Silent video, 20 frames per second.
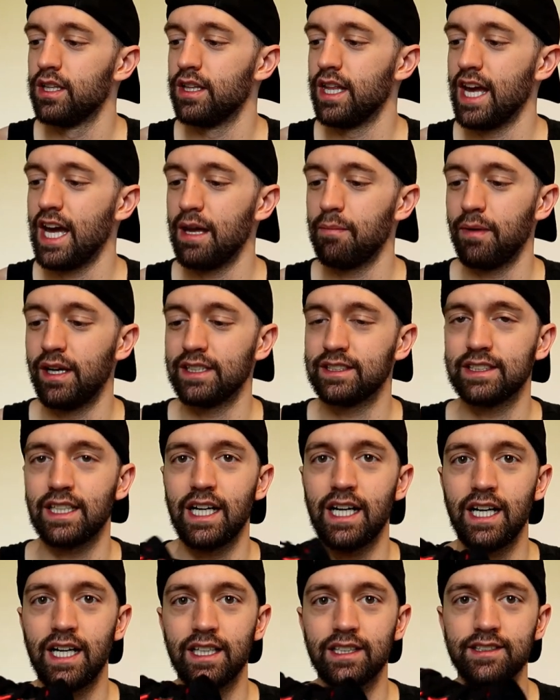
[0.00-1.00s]
They had my
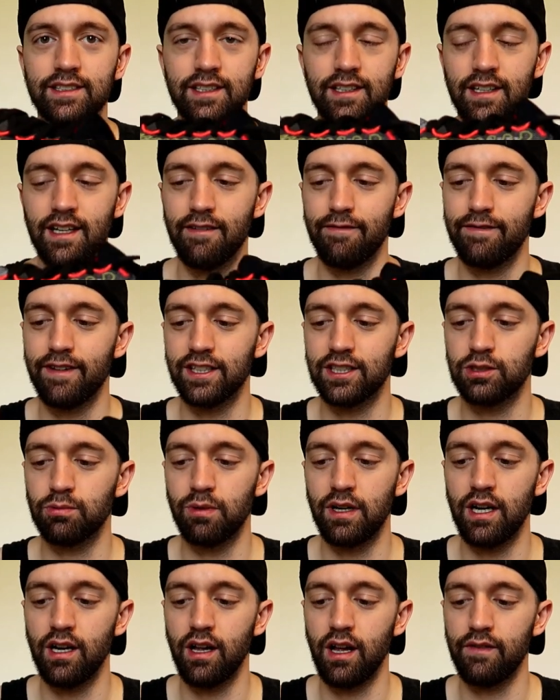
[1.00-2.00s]
size, it fits
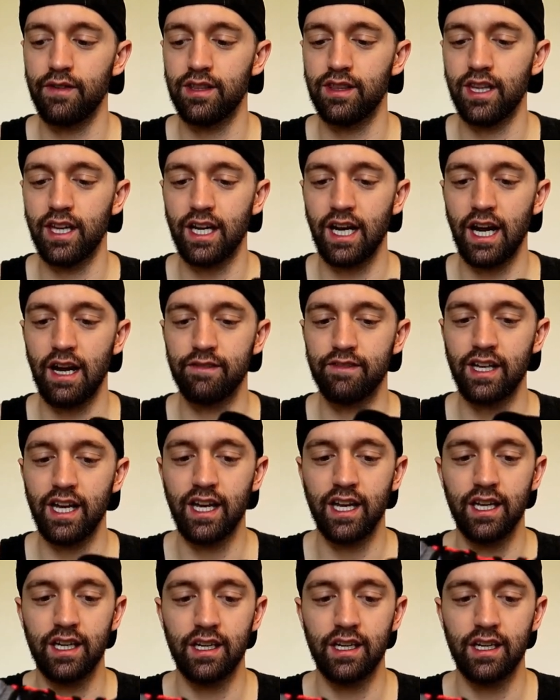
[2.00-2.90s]
well, everything. I've